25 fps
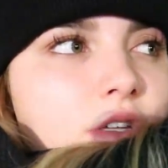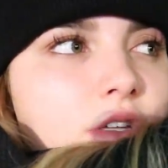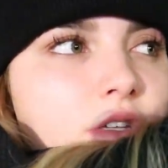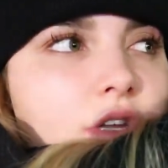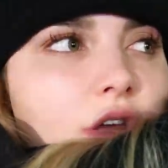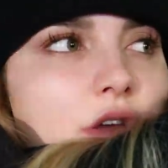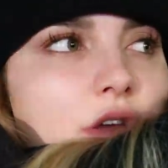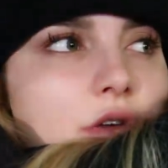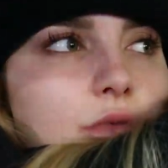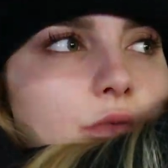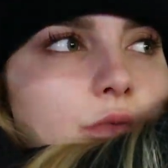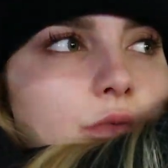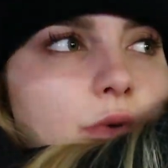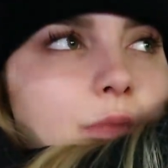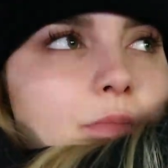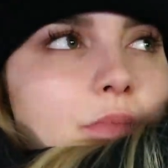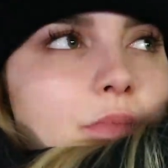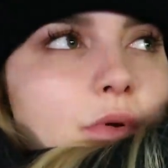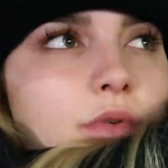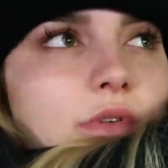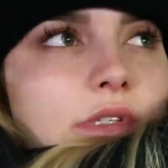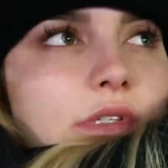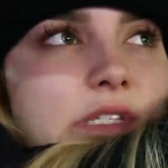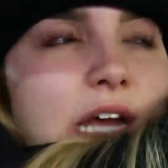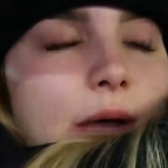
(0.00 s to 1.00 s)
So we
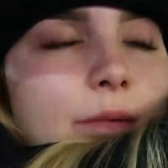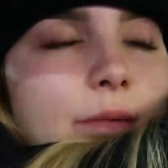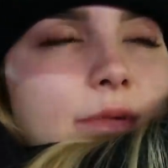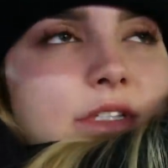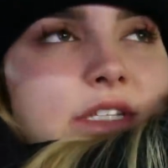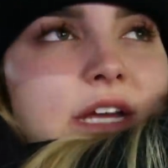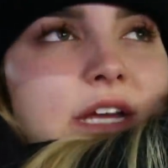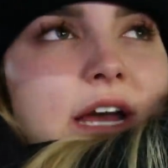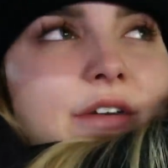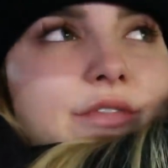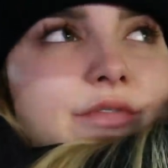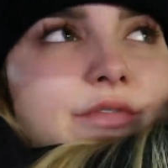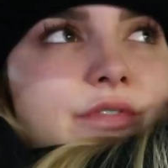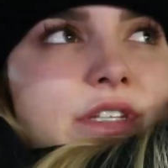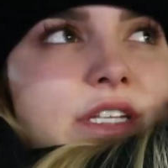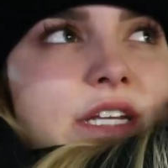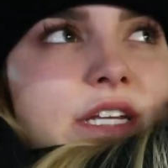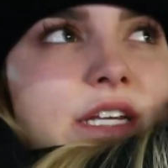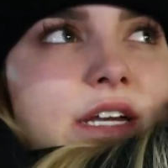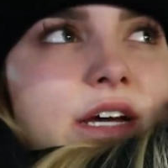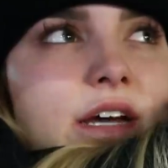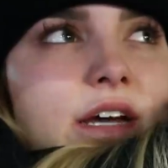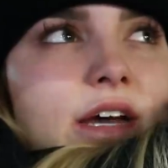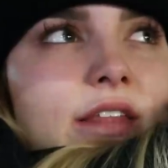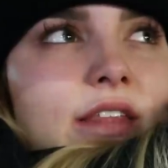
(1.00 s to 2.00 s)
bought salmon to have for
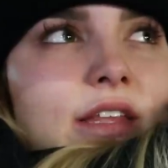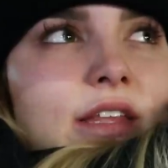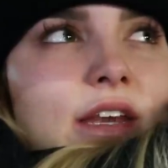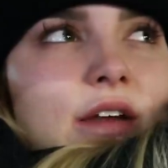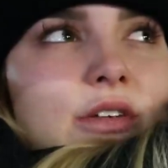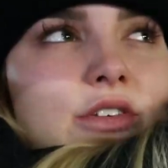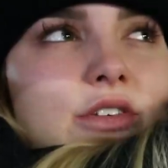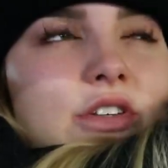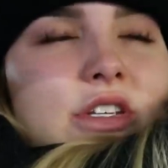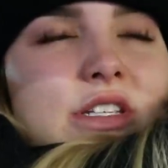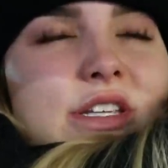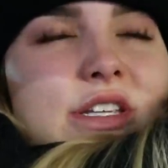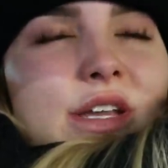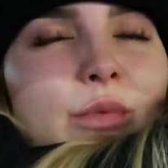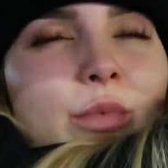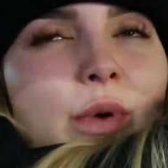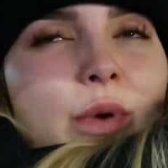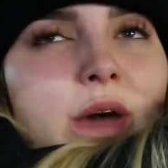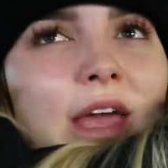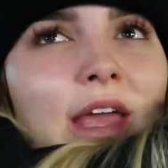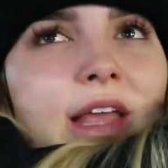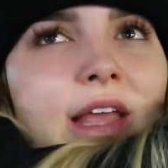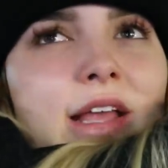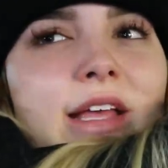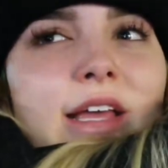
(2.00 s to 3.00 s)
dinner, and then I was just like,
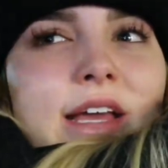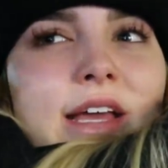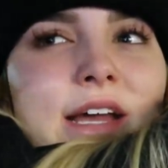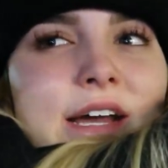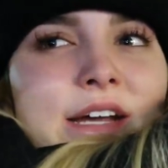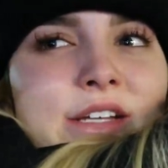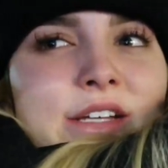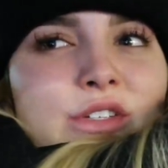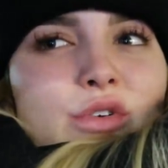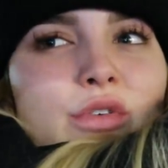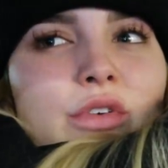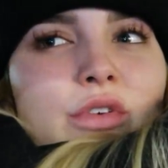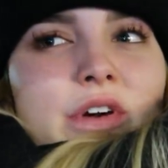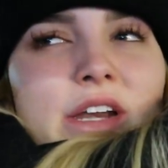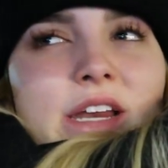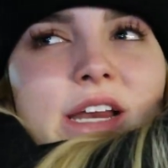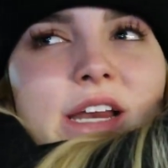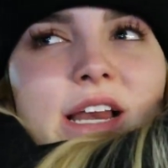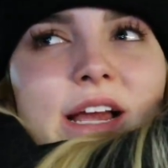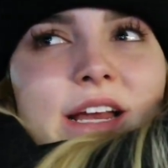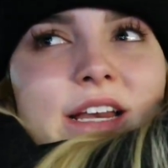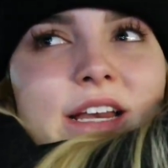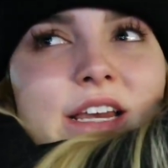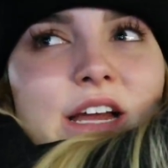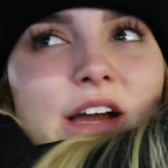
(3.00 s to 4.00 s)
wait, it's
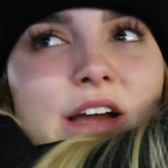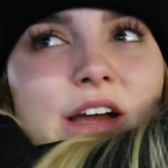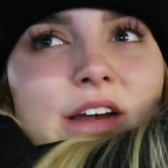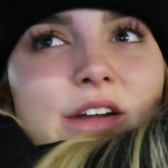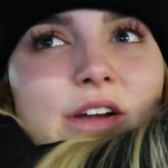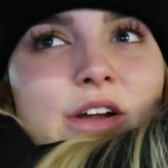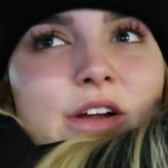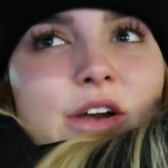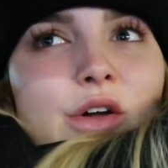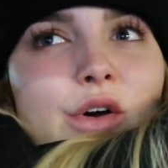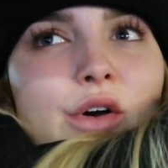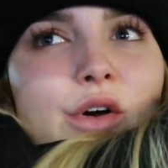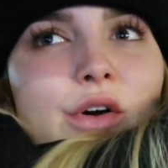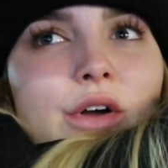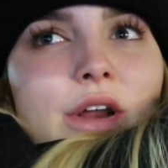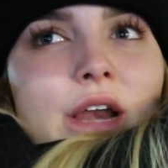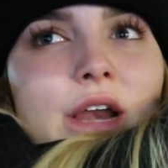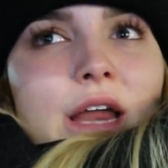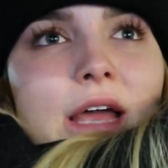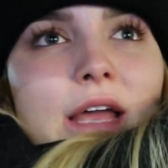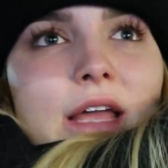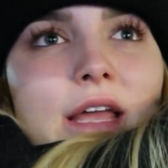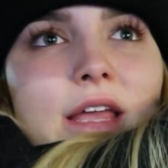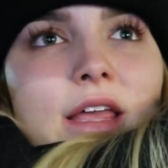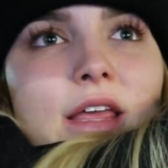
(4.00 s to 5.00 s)
already like 9 o'clock,
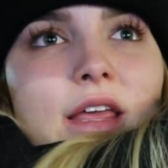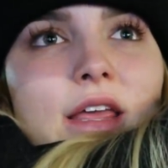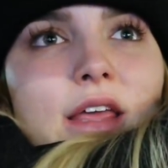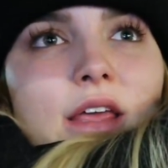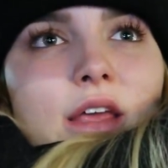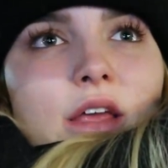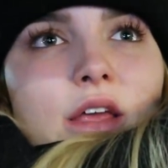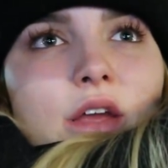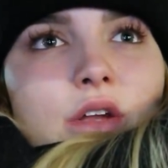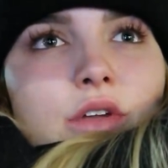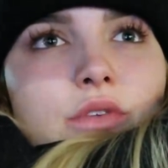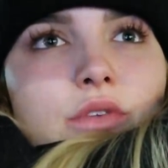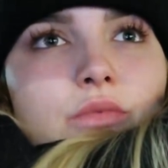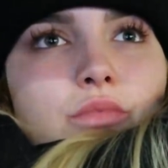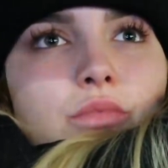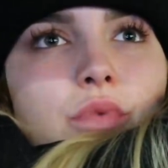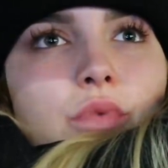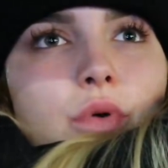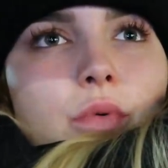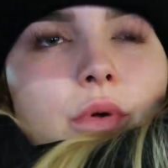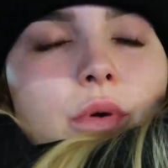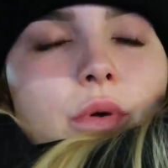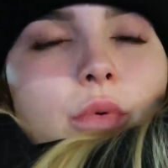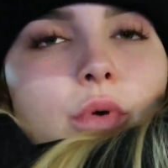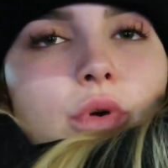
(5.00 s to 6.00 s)
like,
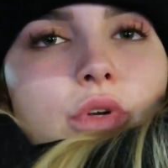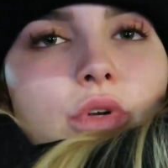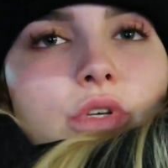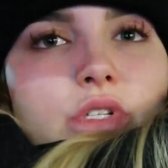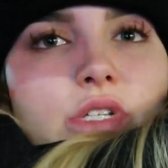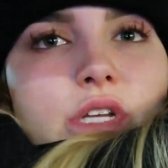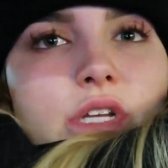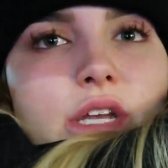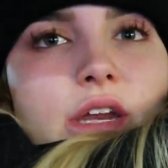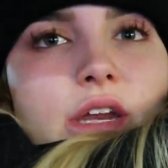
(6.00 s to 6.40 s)
well, we want